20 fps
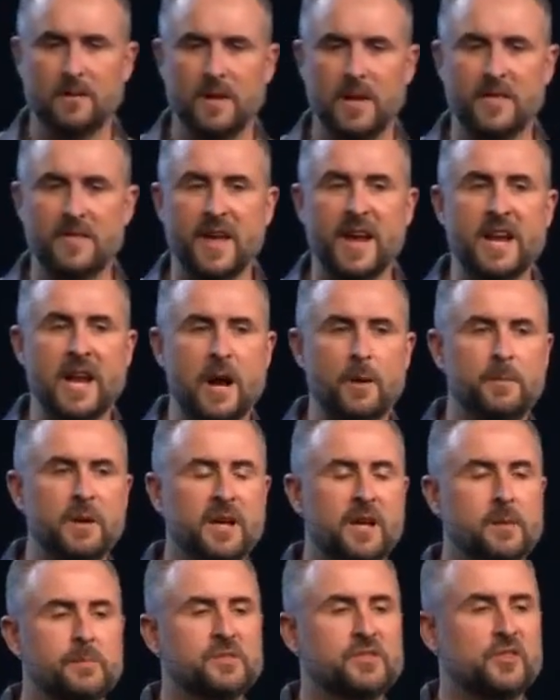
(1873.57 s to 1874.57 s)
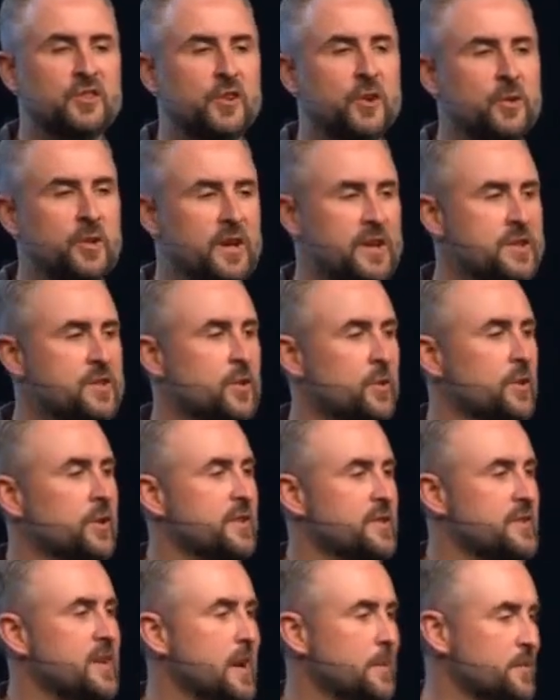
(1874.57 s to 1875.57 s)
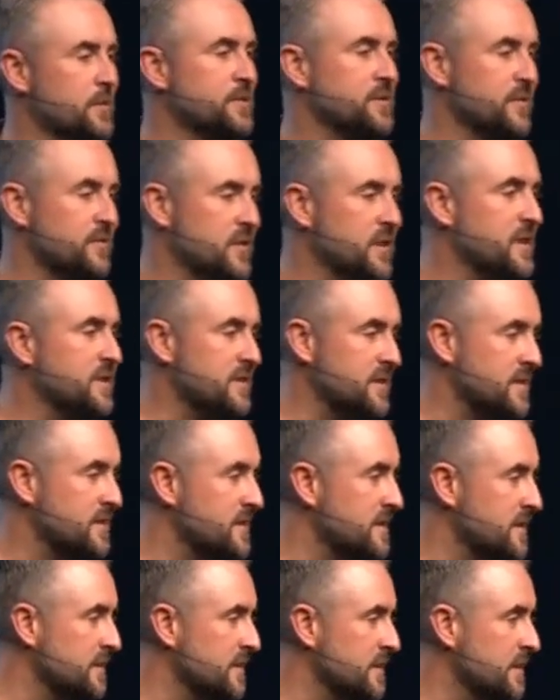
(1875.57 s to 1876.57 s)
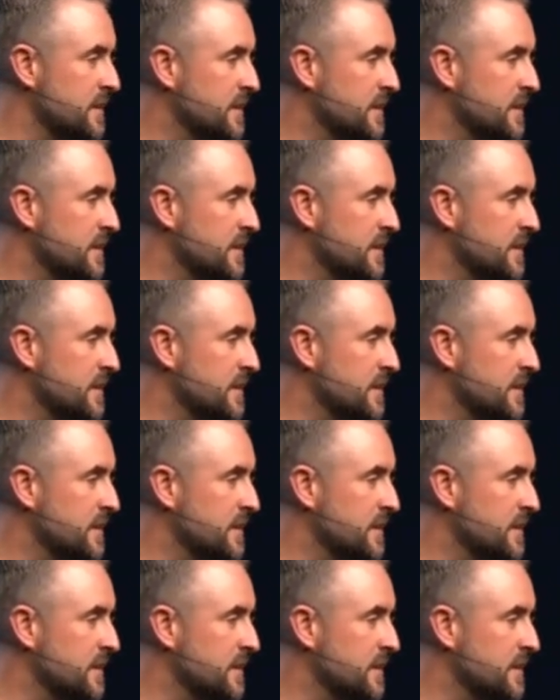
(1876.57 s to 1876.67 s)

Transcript: They now become students or disciples of Jesus.